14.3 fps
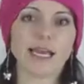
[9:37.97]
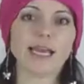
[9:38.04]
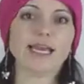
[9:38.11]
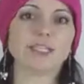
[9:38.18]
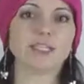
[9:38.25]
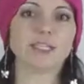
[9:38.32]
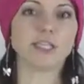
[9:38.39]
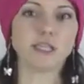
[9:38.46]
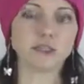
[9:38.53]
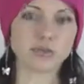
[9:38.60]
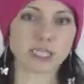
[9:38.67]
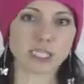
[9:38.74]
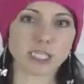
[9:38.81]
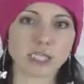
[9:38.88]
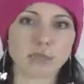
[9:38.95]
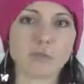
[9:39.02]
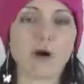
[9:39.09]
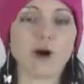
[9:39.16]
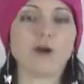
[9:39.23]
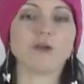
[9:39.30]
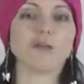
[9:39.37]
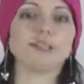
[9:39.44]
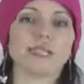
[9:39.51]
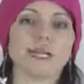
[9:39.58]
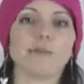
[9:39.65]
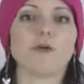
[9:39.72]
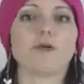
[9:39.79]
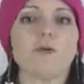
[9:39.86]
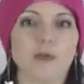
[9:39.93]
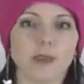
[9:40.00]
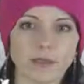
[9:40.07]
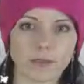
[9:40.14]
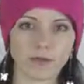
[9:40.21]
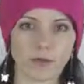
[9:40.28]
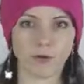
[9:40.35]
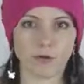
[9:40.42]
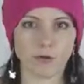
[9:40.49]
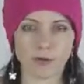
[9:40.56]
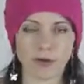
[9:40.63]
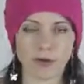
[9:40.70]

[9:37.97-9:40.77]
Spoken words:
is to do a small dip with the hoop,